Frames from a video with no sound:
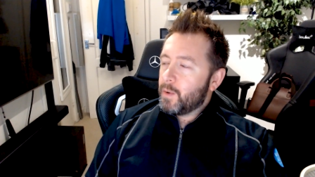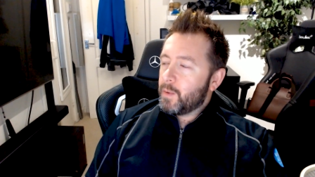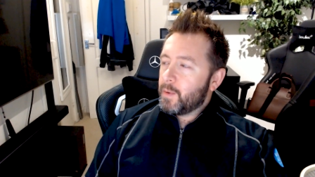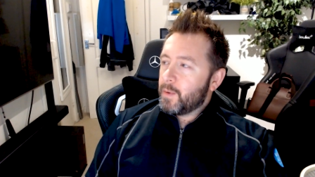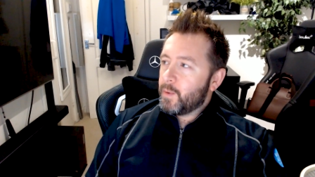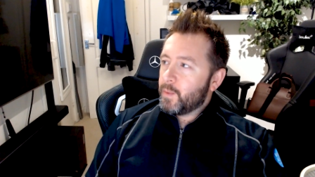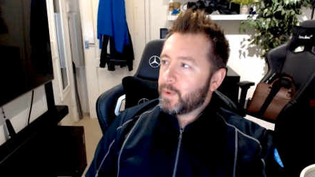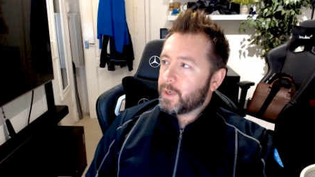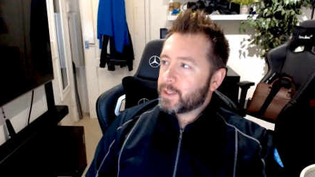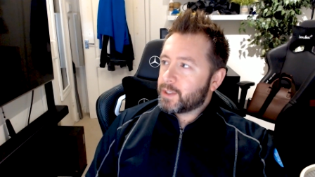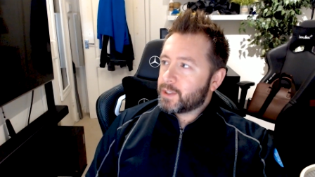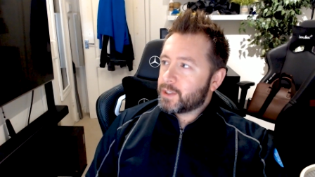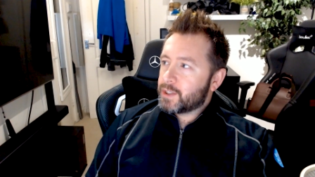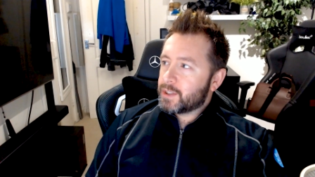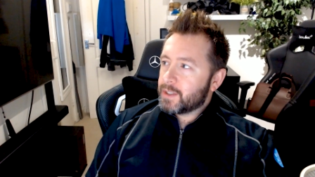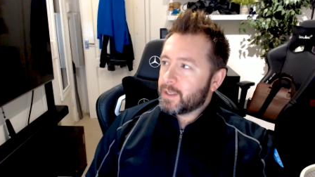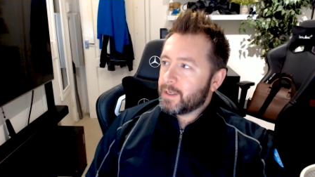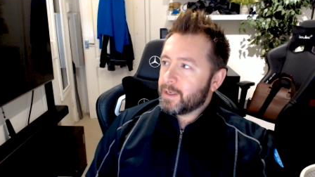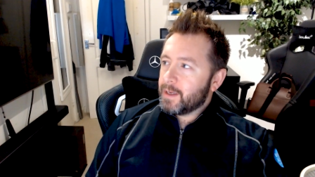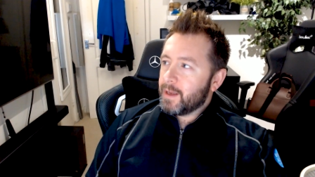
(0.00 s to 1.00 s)

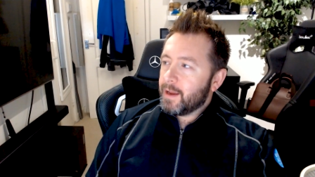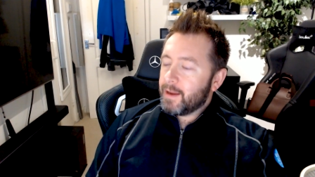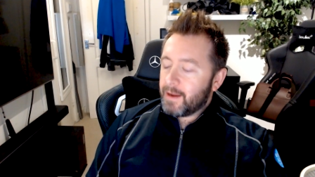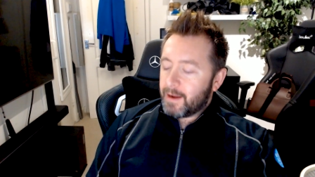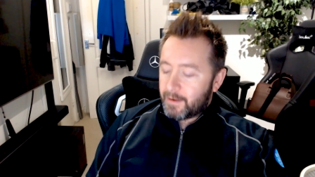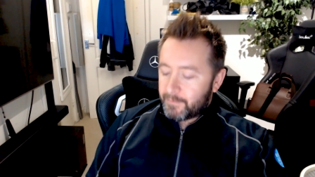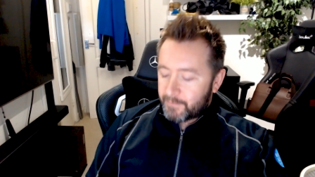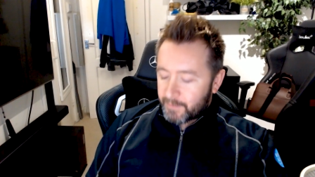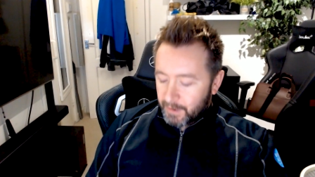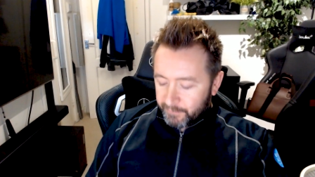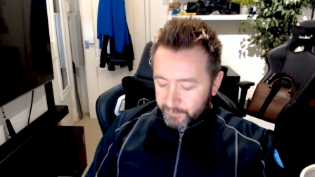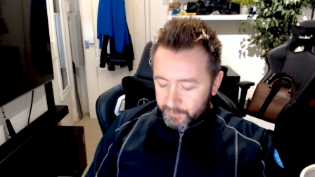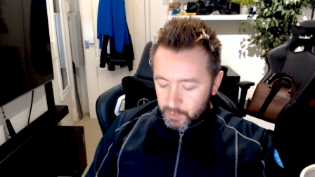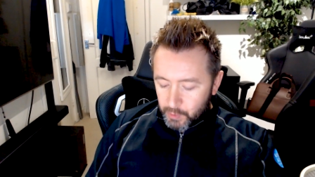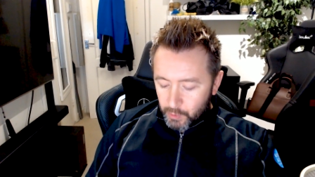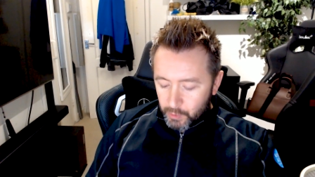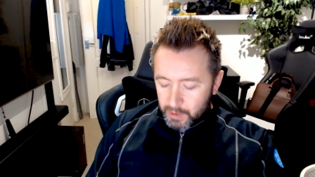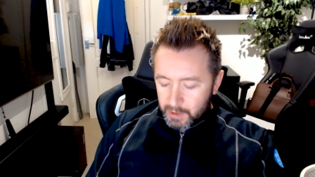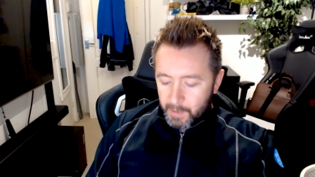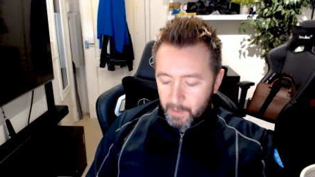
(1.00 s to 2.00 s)
which I've
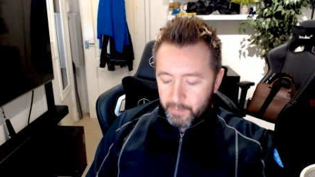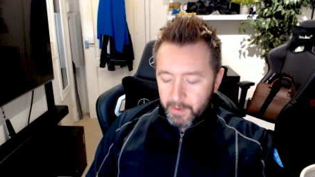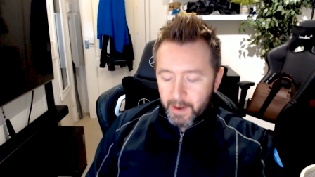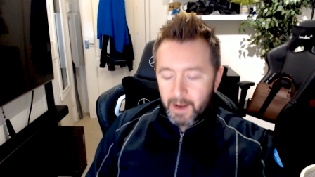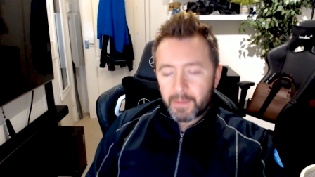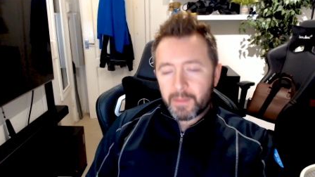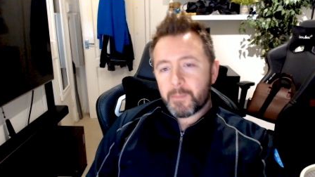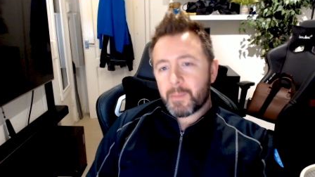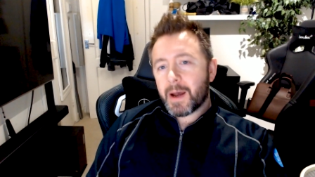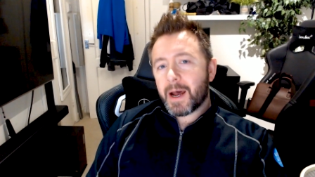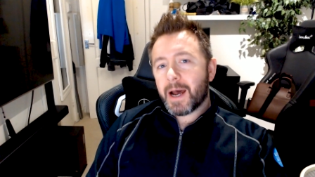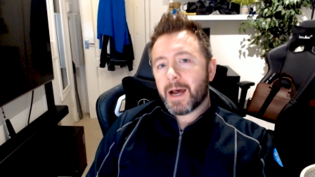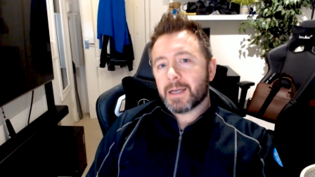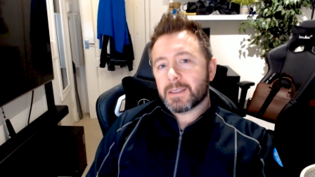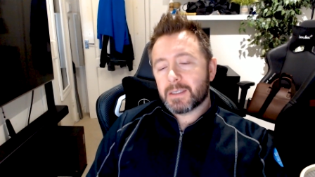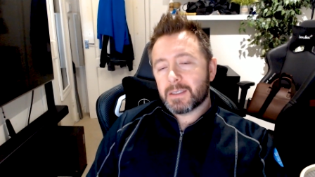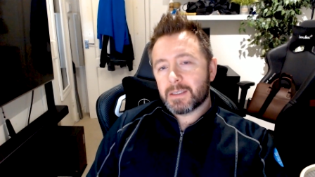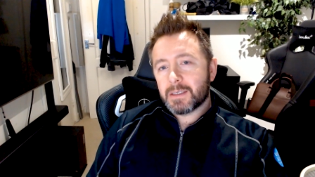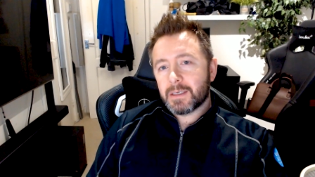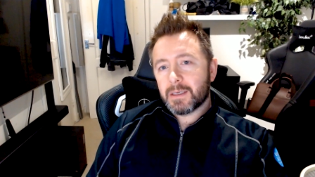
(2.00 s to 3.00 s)
talked about that in the
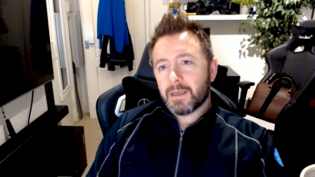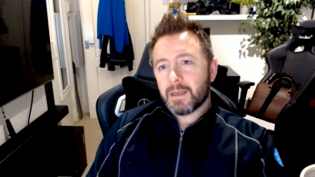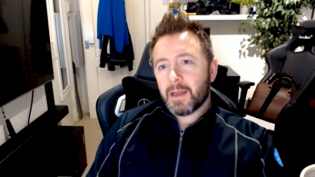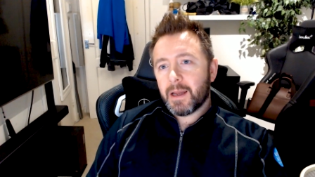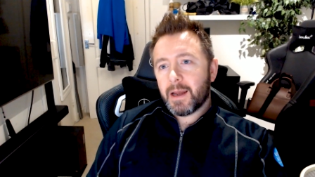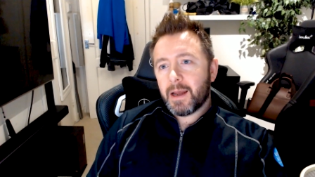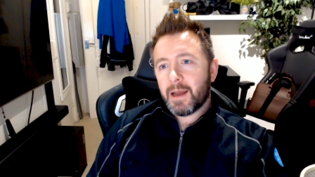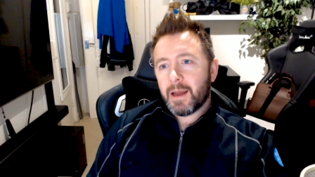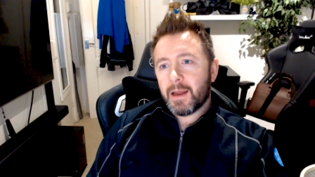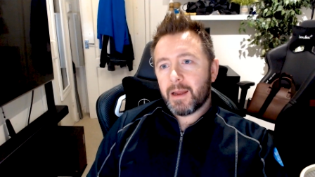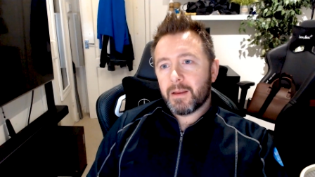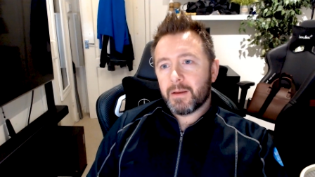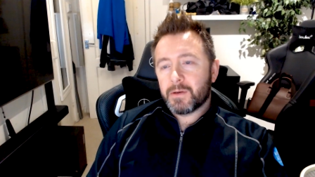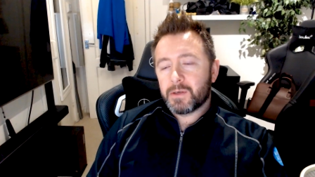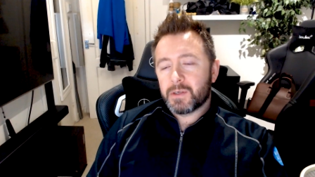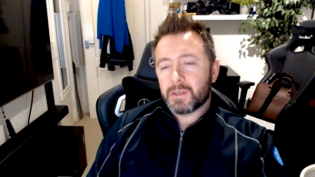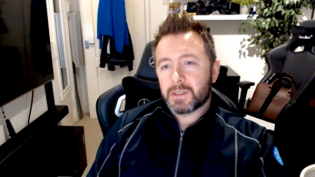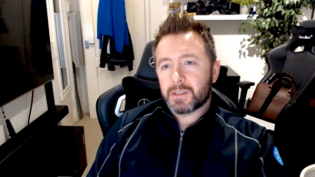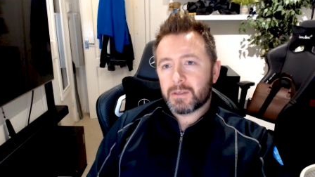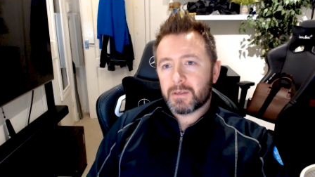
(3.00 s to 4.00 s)
past,
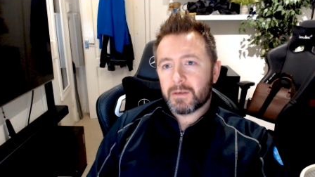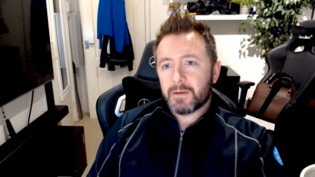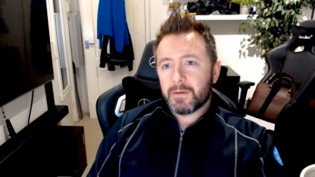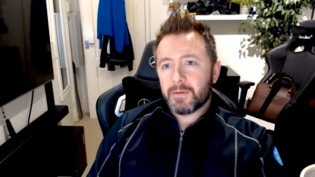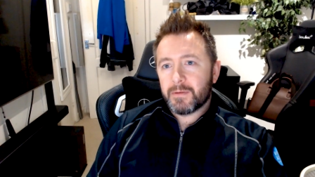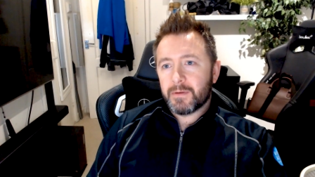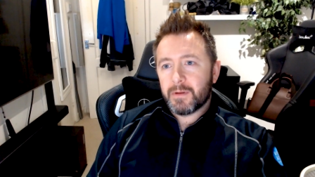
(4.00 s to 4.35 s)
just